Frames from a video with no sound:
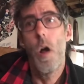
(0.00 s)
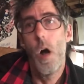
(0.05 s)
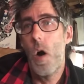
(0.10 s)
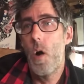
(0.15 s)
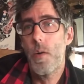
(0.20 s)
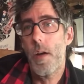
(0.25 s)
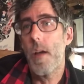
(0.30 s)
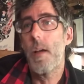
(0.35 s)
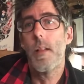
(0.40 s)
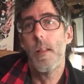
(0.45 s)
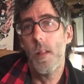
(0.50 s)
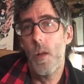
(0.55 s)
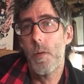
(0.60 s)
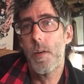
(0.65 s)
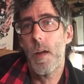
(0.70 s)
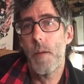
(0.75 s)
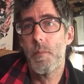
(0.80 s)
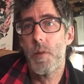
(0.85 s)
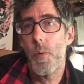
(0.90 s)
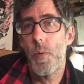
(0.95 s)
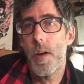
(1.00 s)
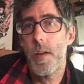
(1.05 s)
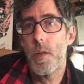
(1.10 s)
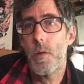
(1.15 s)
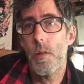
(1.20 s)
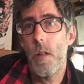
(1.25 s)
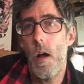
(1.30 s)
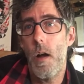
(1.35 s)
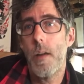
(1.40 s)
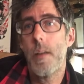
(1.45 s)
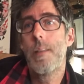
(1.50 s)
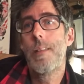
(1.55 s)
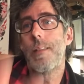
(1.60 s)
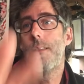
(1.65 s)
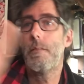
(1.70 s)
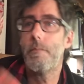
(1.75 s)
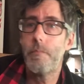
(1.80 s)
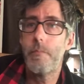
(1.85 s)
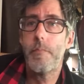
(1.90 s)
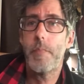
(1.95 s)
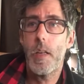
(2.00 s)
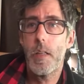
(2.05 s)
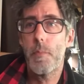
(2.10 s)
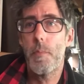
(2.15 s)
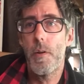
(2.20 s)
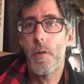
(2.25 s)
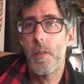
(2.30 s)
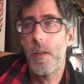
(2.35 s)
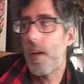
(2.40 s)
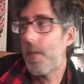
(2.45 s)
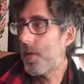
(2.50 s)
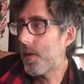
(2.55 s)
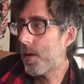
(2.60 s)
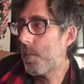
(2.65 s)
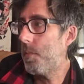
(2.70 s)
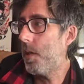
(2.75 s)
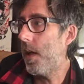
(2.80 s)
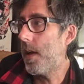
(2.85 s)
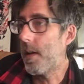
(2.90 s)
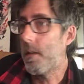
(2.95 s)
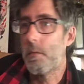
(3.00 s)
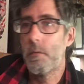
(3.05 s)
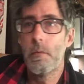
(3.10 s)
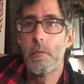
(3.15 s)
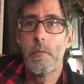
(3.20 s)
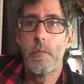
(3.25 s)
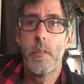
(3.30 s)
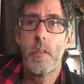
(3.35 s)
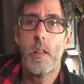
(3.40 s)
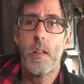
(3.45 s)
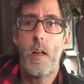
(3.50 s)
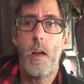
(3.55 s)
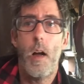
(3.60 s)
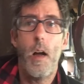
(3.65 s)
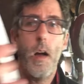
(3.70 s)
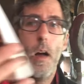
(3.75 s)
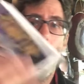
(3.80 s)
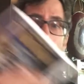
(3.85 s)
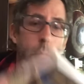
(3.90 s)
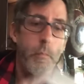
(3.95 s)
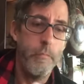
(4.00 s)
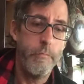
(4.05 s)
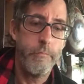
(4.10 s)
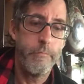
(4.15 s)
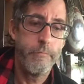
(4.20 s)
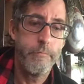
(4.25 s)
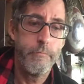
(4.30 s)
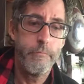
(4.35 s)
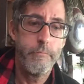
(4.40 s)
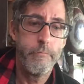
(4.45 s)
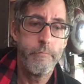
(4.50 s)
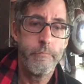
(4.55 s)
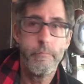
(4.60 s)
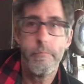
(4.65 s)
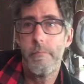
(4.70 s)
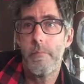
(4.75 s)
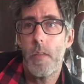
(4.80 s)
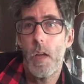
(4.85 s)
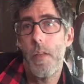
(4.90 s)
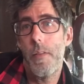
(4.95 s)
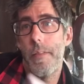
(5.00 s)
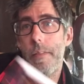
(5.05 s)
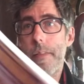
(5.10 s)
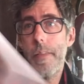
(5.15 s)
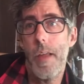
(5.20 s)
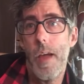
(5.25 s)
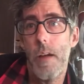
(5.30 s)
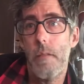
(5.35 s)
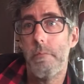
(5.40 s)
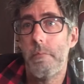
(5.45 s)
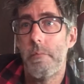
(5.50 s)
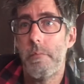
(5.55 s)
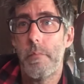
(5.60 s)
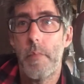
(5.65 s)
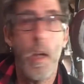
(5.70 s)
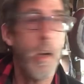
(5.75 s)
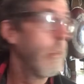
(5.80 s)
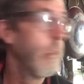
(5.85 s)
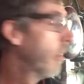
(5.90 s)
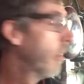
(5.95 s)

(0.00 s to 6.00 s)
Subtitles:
Okay, load times are way too long. That's my only other complaint. Other than that, yeah.